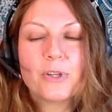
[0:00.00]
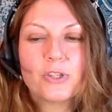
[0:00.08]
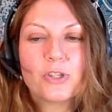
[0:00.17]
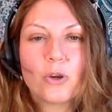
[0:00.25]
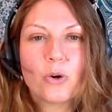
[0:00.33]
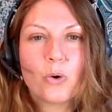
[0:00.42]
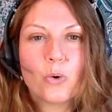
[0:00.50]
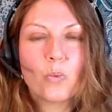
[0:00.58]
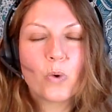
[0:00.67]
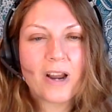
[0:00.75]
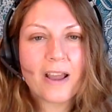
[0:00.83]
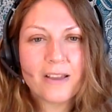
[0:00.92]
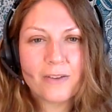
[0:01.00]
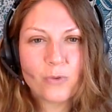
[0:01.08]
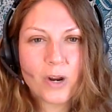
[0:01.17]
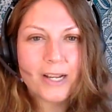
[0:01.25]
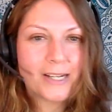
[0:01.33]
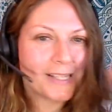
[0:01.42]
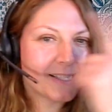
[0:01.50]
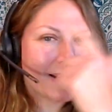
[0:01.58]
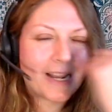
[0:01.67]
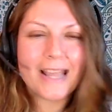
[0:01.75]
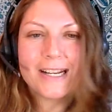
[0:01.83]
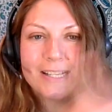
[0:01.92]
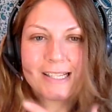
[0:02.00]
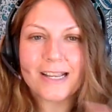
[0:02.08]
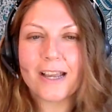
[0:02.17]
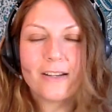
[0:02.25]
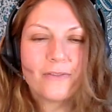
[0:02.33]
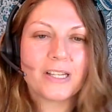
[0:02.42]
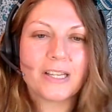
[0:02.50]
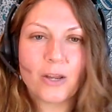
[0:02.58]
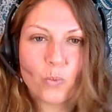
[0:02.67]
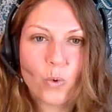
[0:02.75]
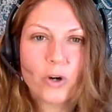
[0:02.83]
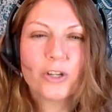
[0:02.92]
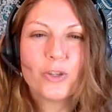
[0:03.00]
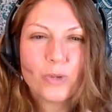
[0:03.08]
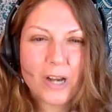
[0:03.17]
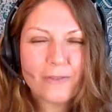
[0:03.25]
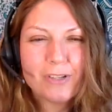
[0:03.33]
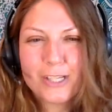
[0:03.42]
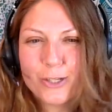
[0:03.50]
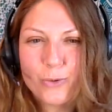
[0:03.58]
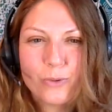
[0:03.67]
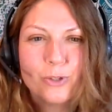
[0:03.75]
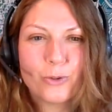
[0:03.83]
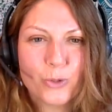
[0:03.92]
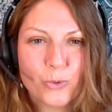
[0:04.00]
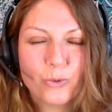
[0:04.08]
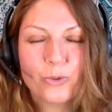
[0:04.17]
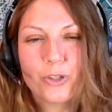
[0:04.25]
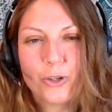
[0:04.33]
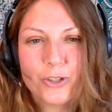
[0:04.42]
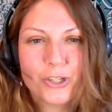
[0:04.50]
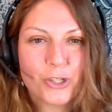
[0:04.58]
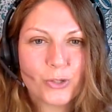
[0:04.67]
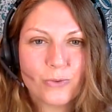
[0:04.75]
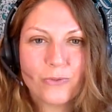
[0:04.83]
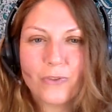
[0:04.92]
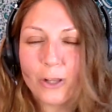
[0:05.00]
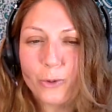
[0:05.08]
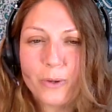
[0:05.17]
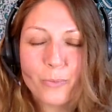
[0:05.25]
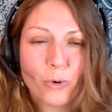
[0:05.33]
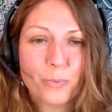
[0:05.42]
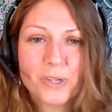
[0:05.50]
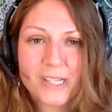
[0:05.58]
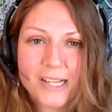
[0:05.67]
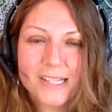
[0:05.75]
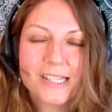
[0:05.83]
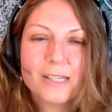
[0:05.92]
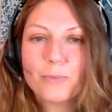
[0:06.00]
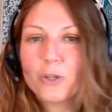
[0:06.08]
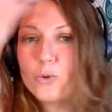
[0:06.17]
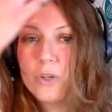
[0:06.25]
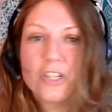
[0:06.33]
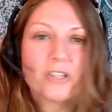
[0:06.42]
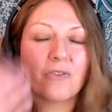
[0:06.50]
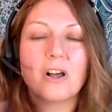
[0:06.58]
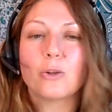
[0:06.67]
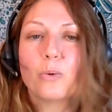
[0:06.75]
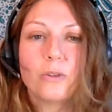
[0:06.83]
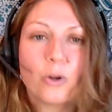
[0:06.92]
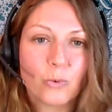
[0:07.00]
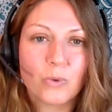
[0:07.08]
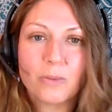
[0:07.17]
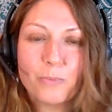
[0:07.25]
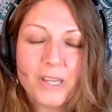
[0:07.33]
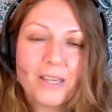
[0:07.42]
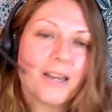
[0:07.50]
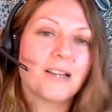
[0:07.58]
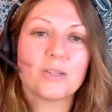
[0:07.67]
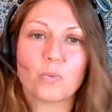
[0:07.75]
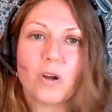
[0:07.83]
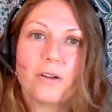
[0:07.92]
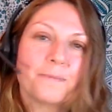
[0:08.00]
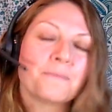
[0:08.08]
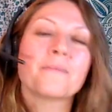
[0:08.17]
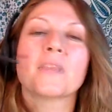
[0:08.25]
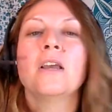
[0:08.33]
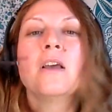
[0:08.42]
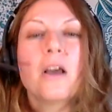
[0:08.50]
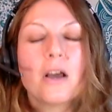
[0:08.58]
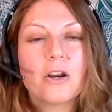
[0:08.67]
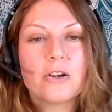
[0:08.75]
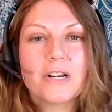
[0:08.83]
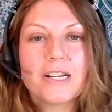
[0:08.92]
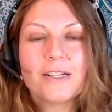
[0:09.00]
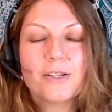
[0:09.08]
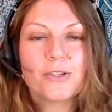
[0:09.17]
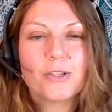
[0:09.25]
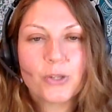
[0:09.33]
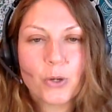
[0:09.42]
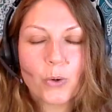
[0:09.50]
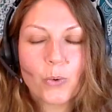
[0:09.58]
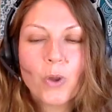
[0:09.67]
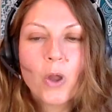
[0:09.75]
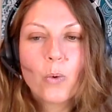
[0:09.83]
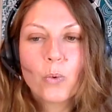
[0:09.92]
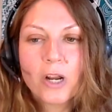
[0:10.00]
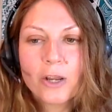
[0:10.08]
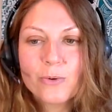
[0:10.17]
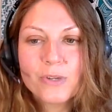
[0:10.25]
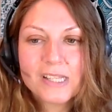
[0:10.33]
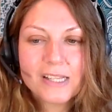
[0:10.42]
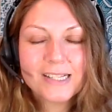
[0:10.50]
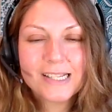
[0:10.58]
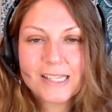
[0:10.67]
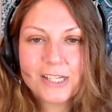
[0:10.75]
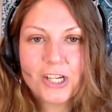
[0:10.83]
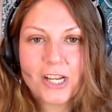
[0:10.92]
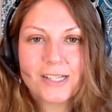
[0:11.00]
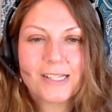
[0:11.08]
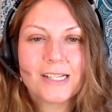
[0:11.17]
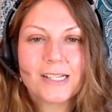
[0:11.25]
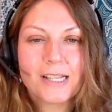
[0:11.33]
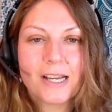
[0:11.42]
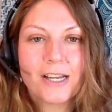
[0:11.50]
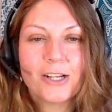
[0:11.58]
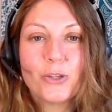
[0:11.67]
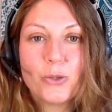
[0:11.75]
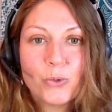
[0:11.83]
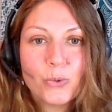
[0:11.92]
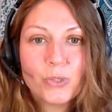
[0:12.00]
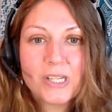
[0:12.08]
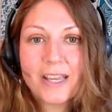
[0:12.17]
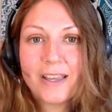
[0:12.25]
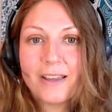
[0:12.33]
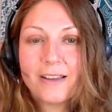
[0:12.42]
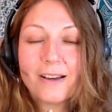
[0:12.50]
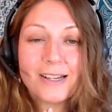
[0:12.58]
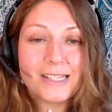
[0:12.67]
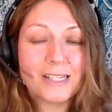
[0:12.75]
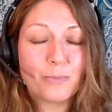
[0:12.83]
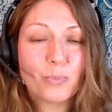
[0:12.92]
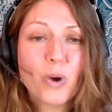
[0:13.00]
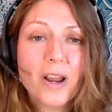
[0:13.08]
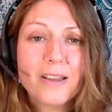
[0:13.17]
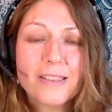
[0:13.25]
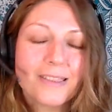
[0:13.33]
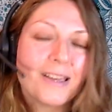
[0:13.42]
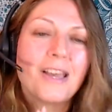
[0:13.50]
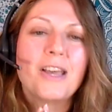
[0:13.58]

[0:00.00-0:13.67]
So what I have read is that any side of it can work. You can obviously do a little Google search to follow it more precisely, but you can just follow along with me as well. All right. So what I always like to suggest is that you take a deep breath,